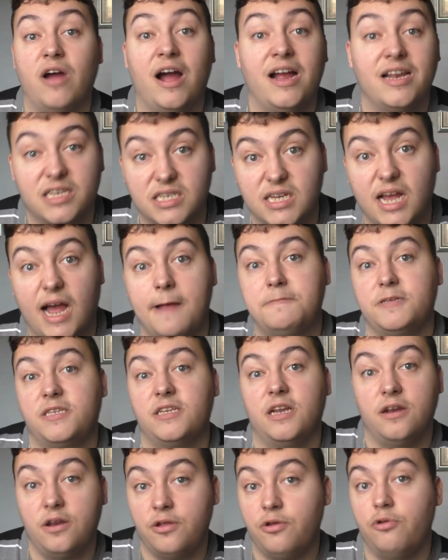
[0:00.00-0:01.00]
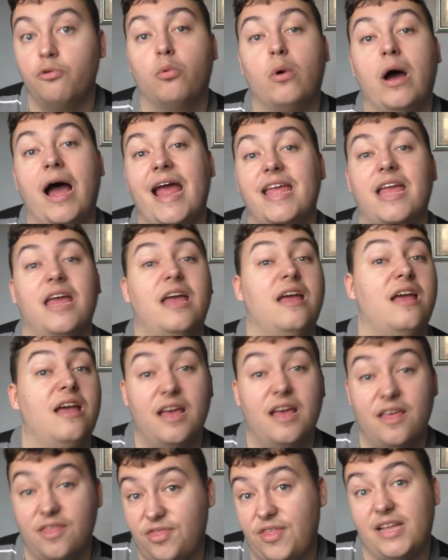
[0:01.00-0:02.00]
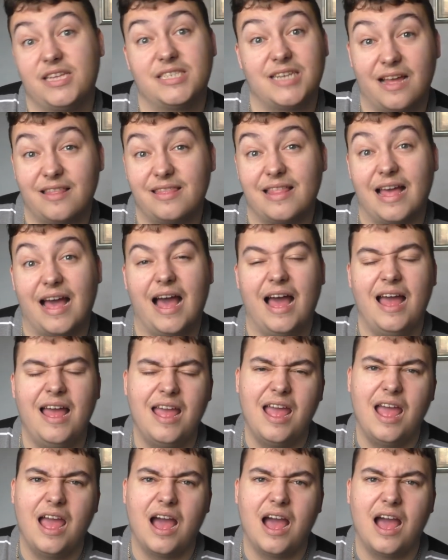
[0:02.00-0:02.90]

ride types in a new way, things like that.